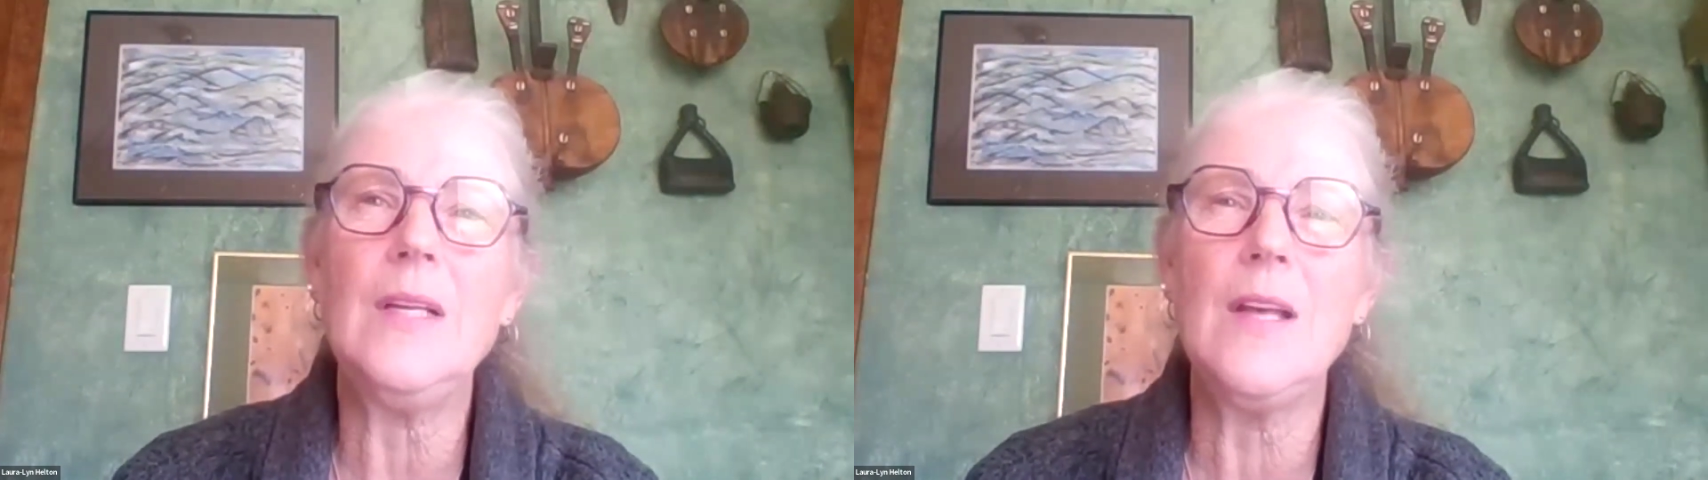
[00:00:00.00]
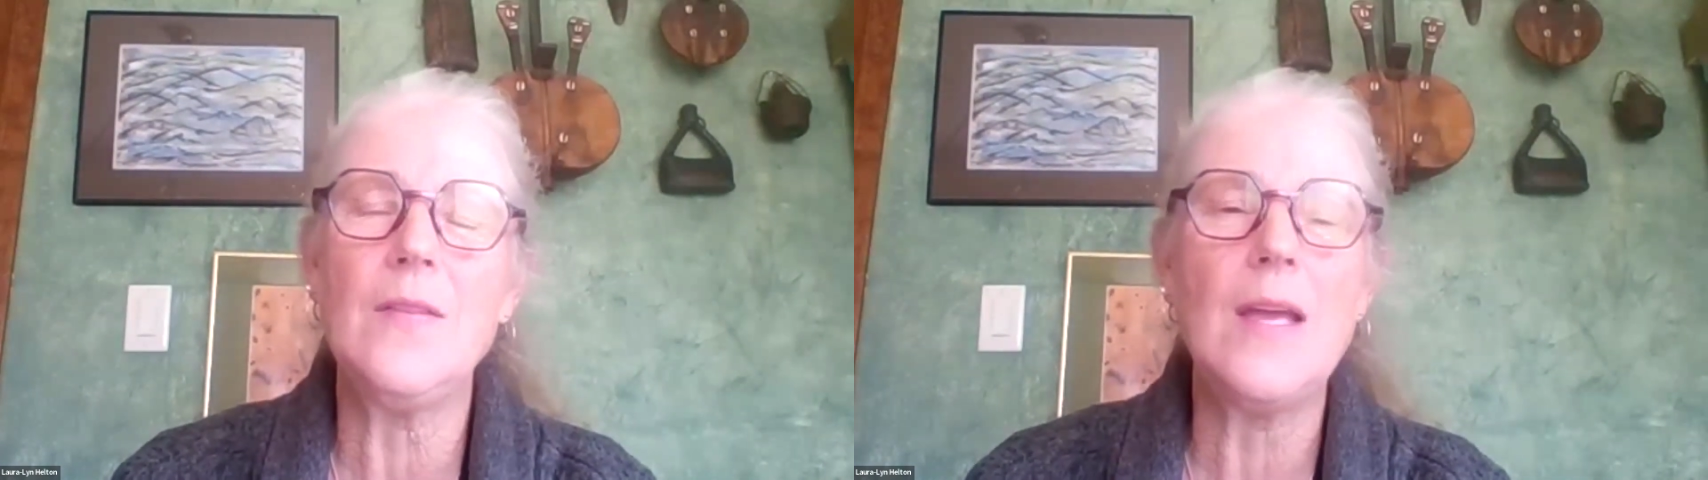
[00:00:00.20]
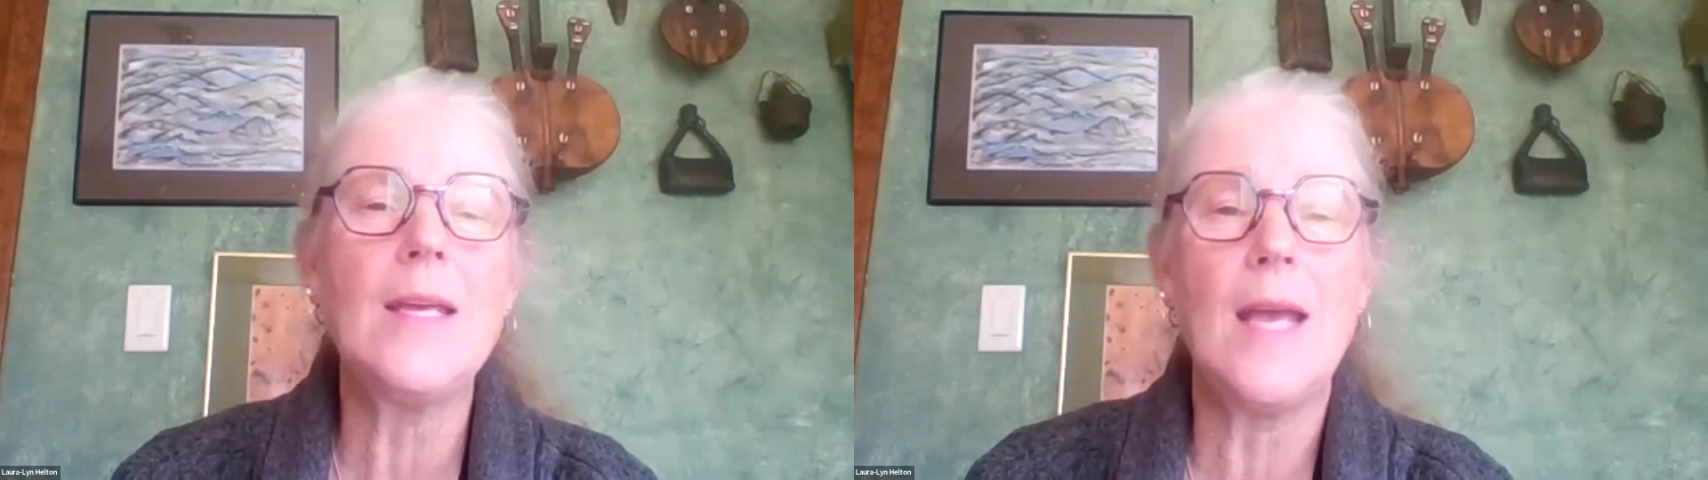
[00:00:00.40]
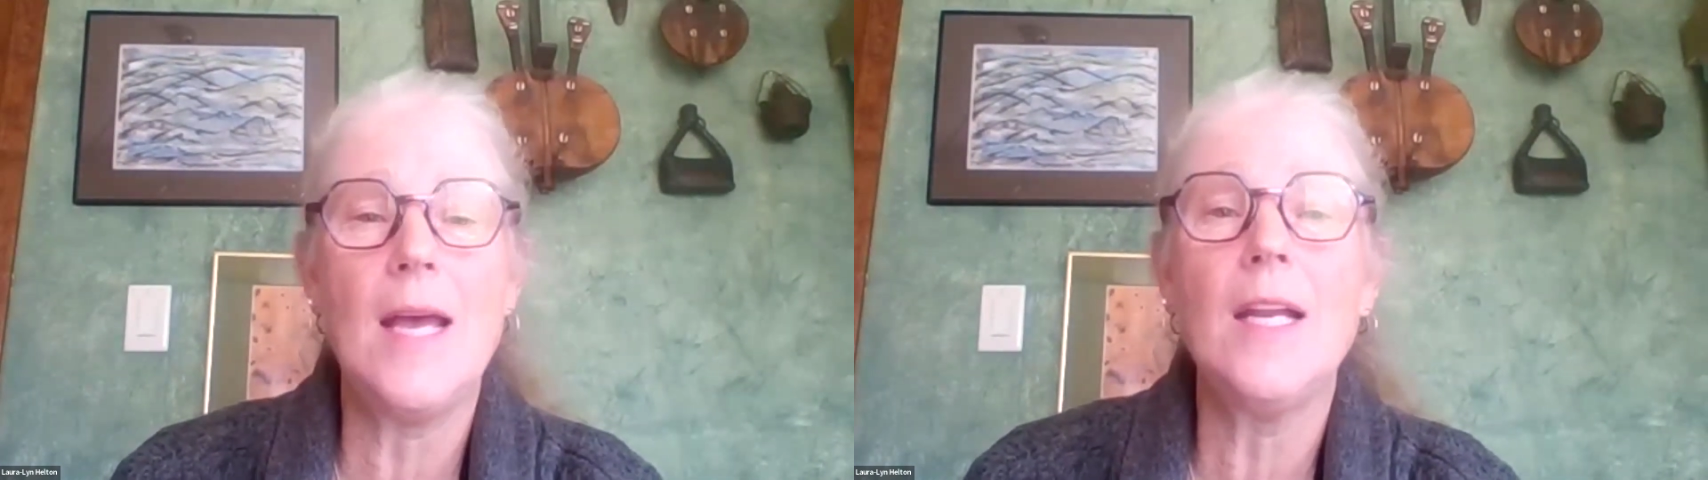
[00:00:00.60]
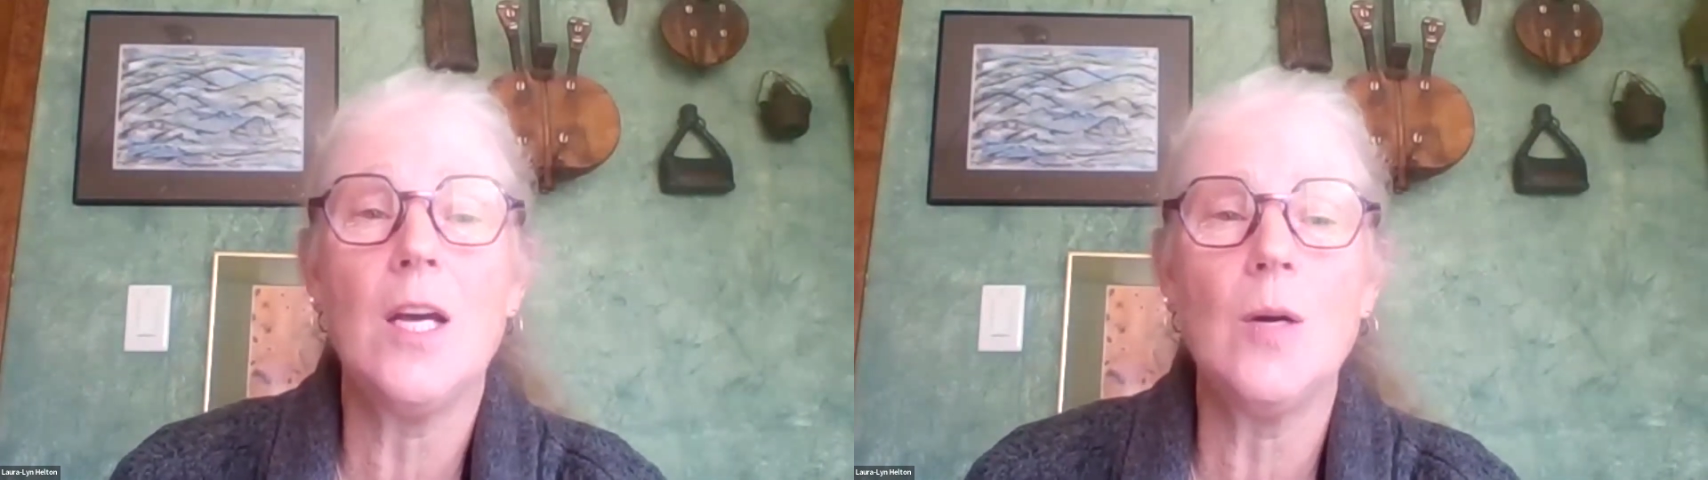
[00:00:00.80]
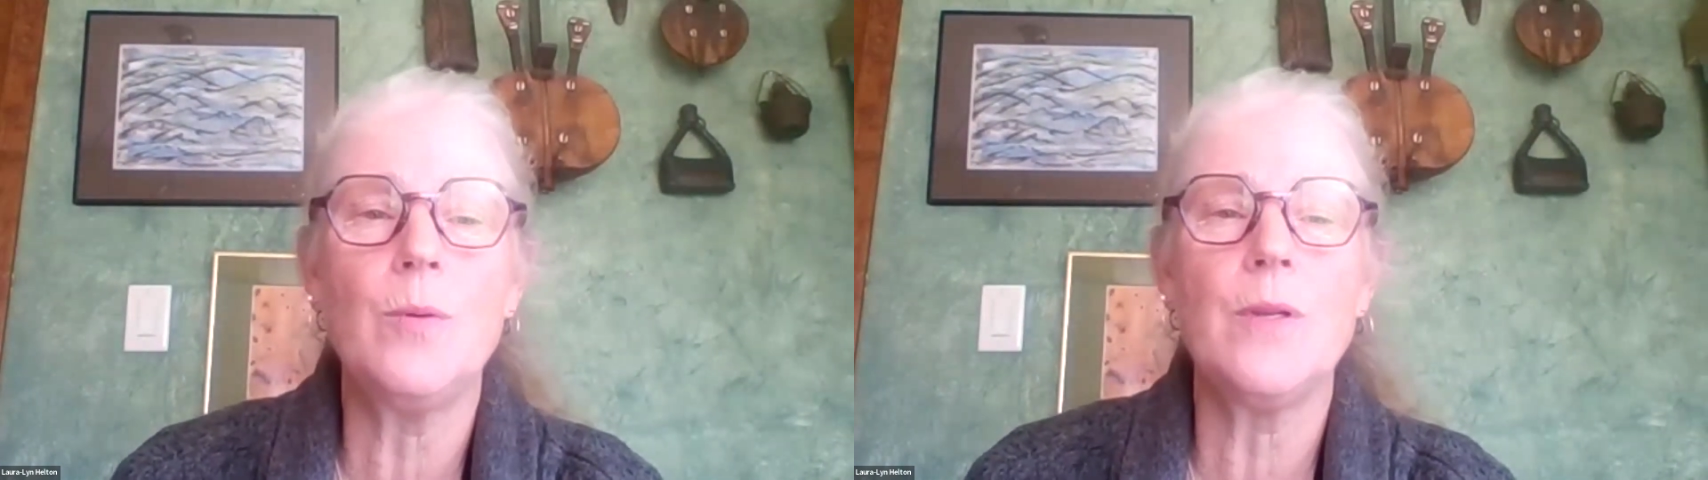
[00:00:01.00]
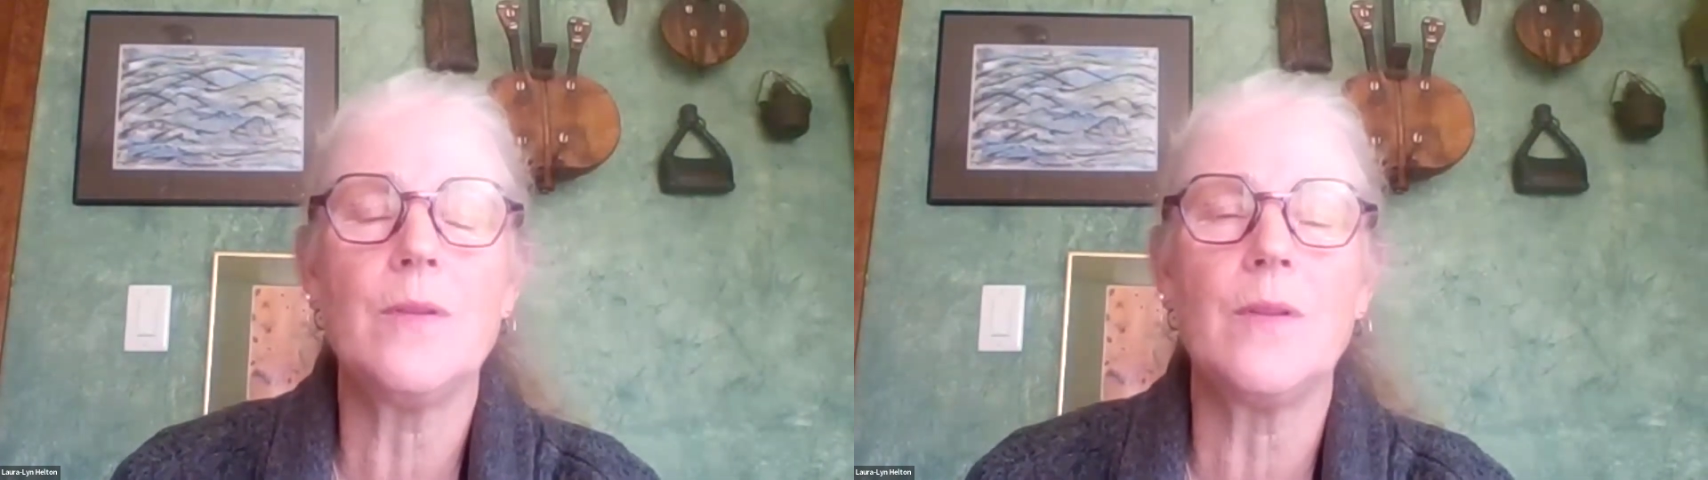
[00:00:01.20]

that they can help with